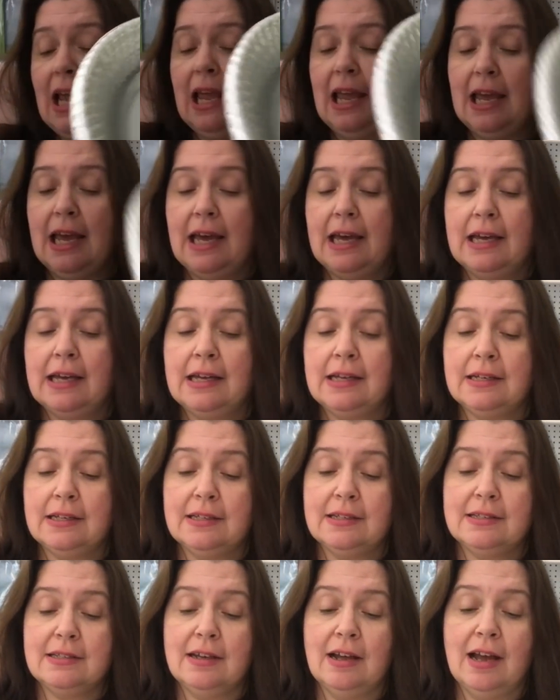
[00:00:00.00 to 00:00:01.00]

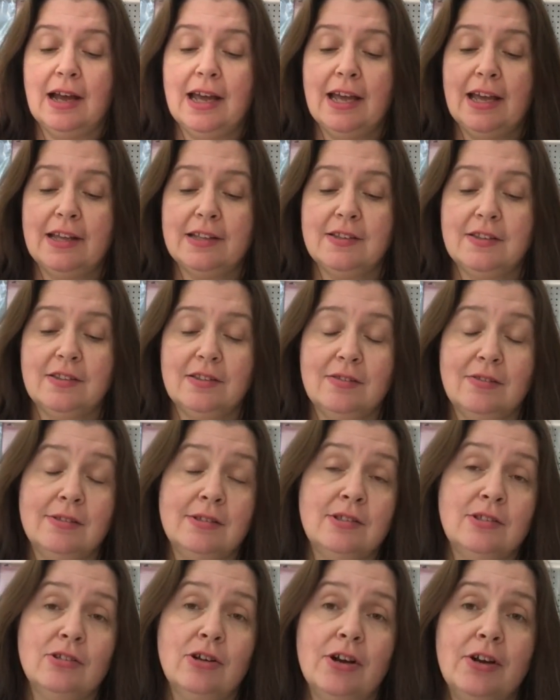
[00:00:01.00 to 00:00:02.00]
And I had
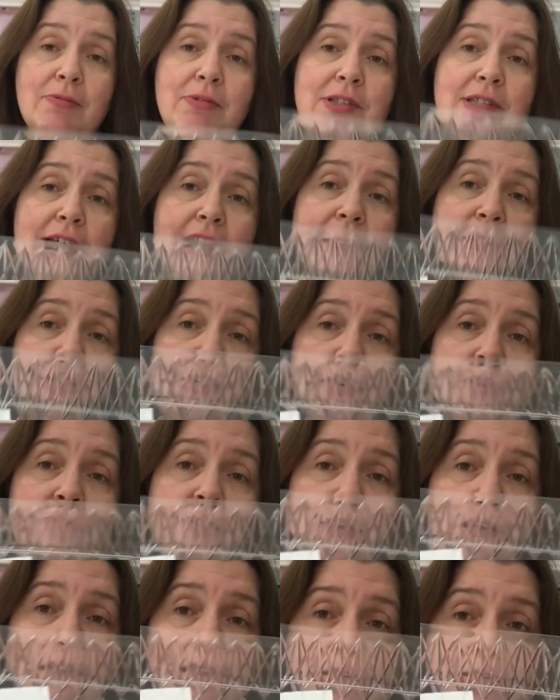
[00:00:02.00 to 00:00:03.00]
started with the idea of
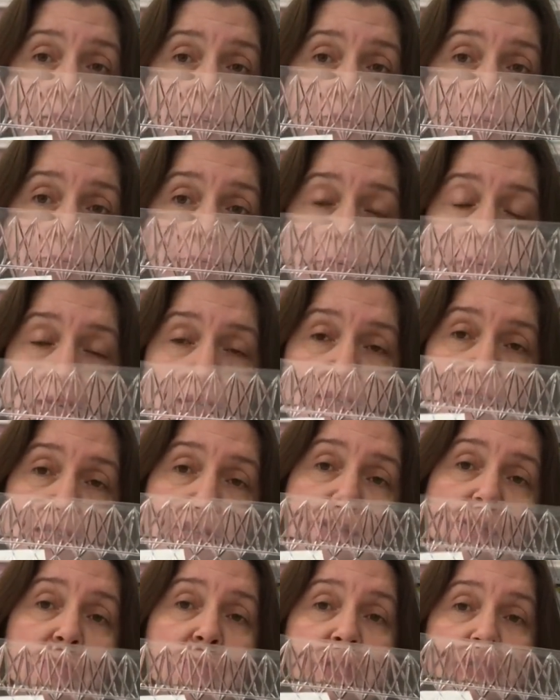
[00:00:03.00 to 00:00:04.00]
a clear one because I
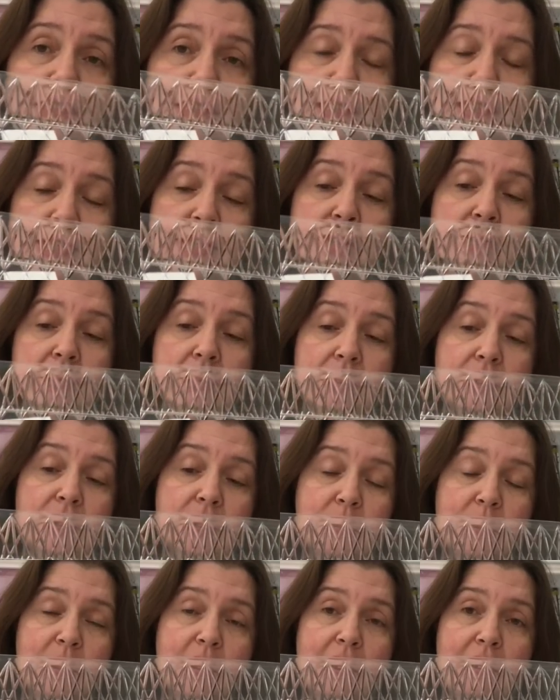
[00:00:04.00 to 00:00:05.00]
thought, well, it's clear
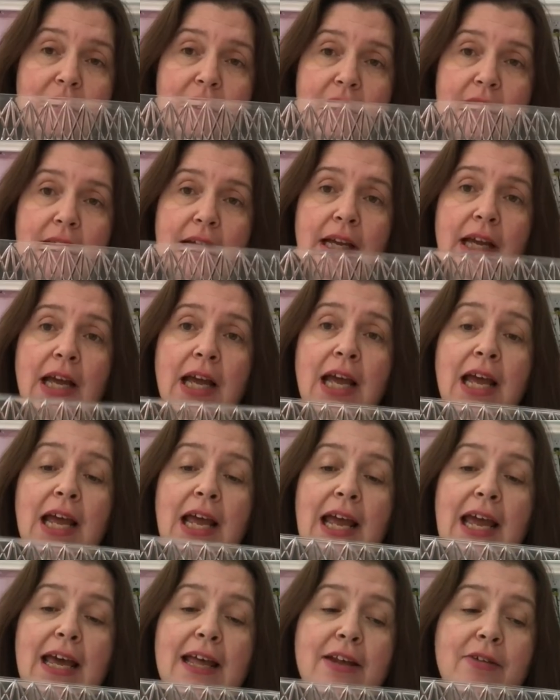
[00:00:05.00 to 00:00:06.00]
goes with everything,
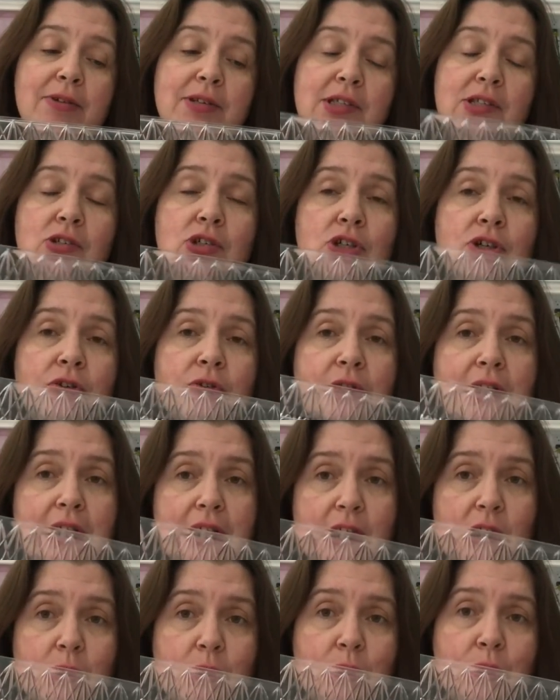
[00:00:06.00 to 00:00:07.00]
and I wasn't sure
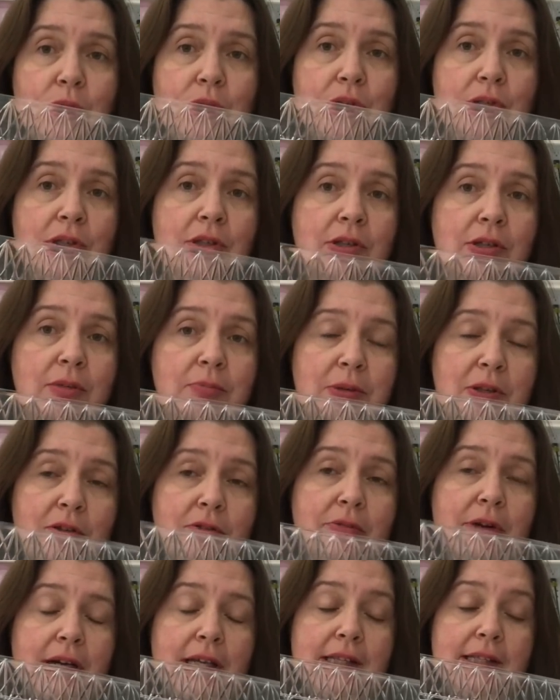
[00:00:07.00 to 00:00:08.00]
this would be
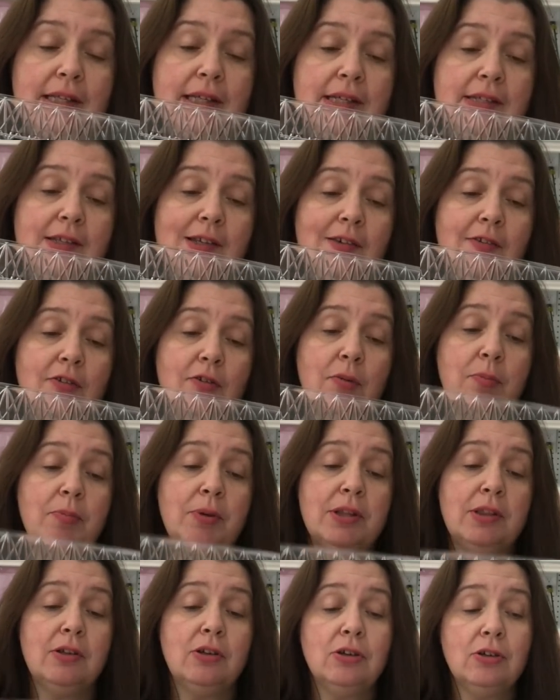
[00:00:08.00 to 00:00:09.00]
the right size either.
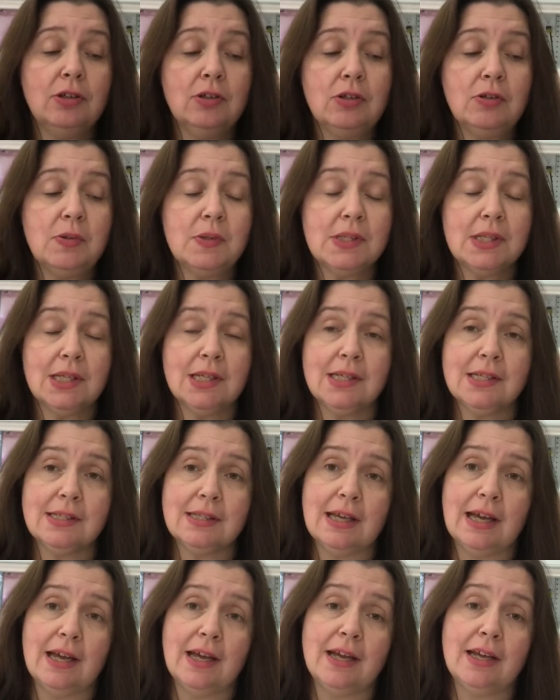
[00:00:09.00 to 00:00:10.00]
But the good news
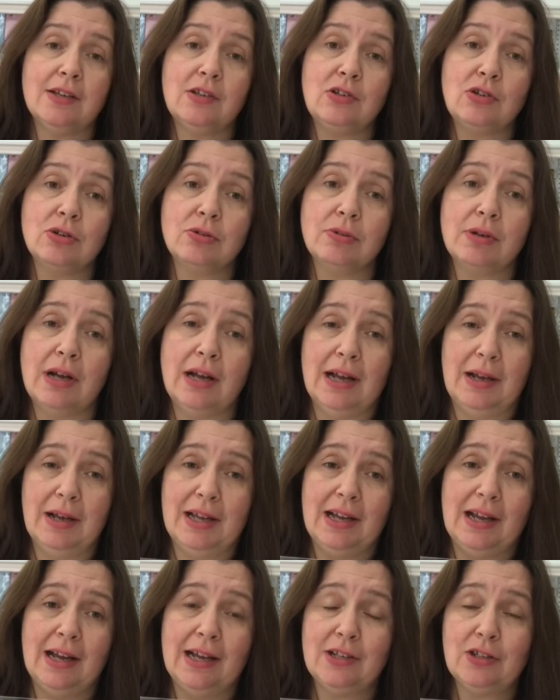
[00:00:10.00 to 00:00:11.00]
is I tr
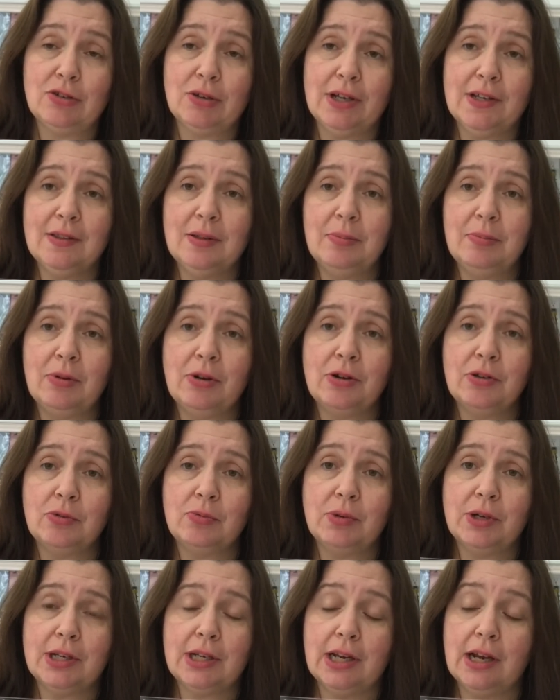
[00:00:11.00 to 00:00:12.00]
I tried them
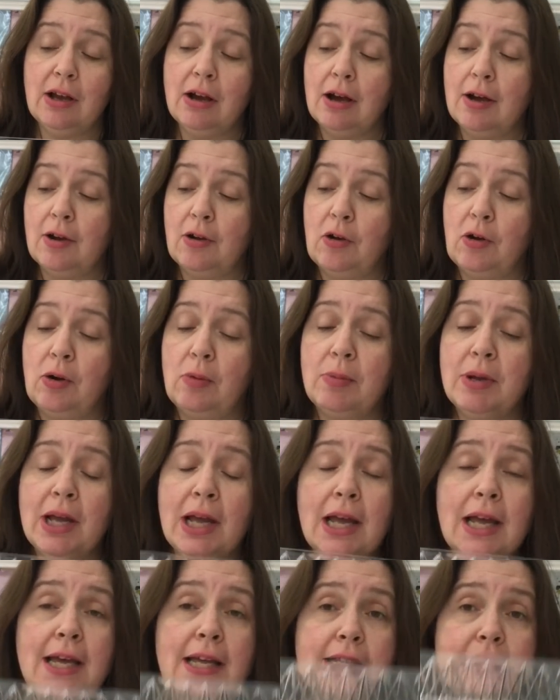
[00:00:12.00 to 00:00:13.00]
both when I got home.
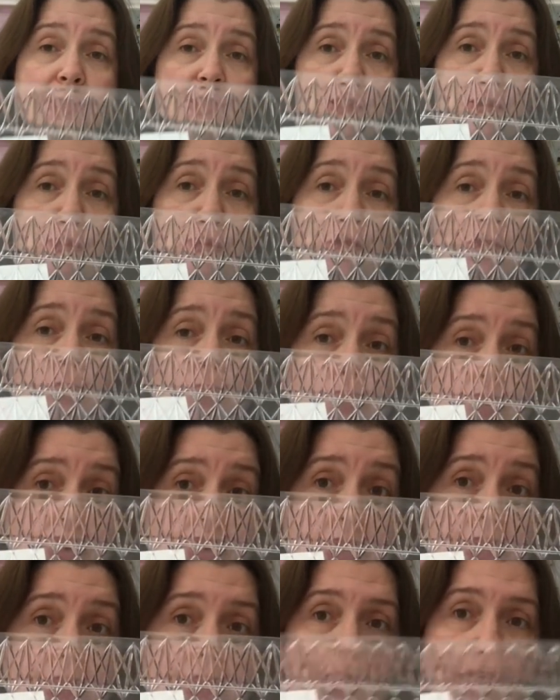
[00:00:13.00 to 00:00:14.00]
This one
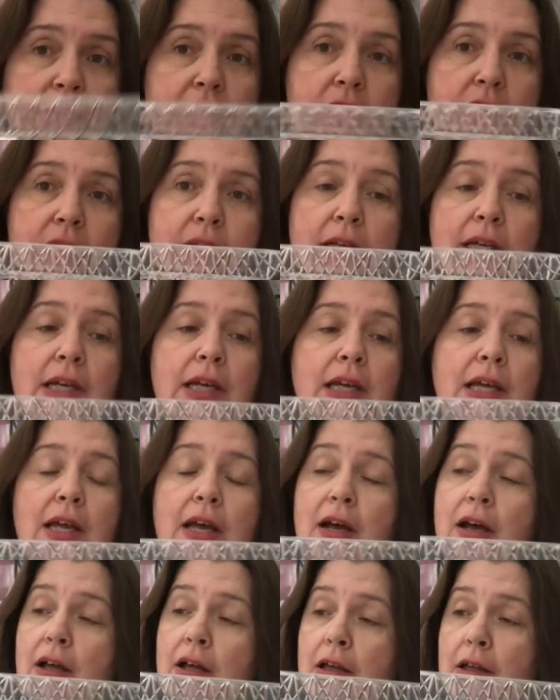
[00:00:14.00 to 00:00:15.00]
works actually.
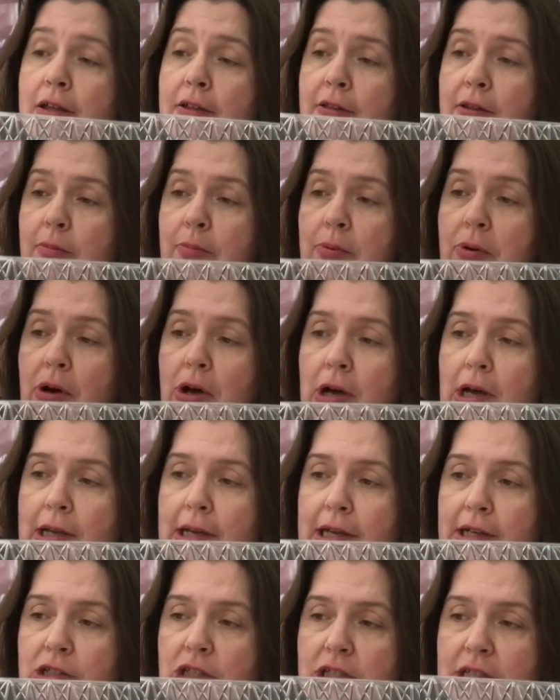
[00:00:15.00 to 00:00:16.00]
Uh, the pot
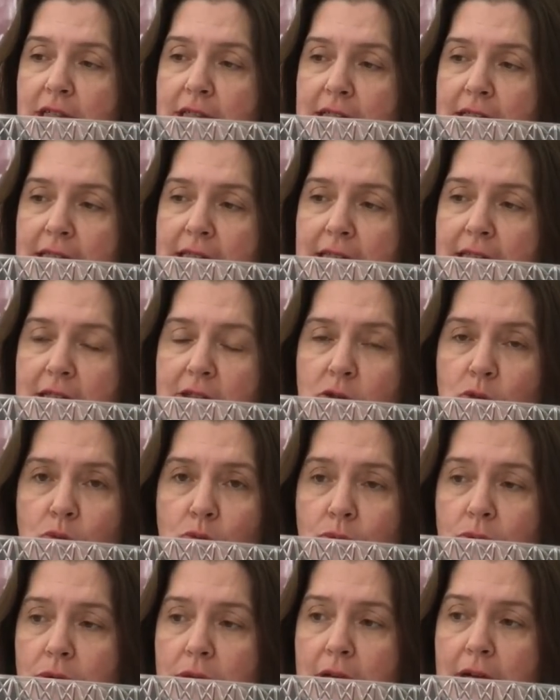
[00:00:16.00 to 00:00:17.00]
actually sits
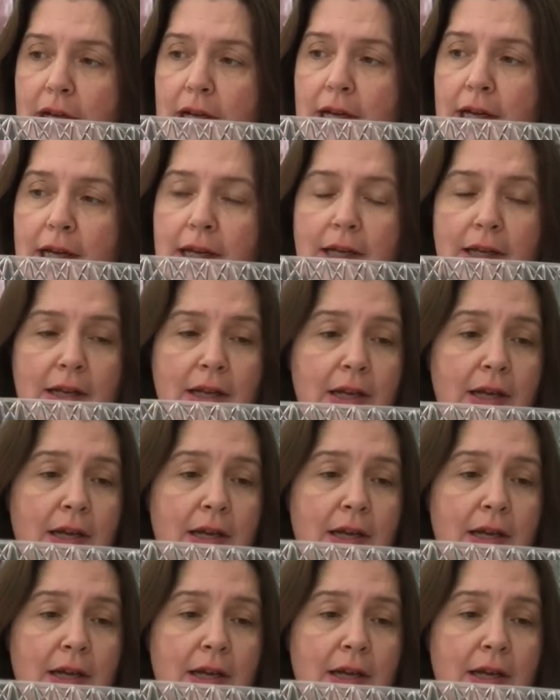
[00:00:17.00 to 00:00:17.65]
right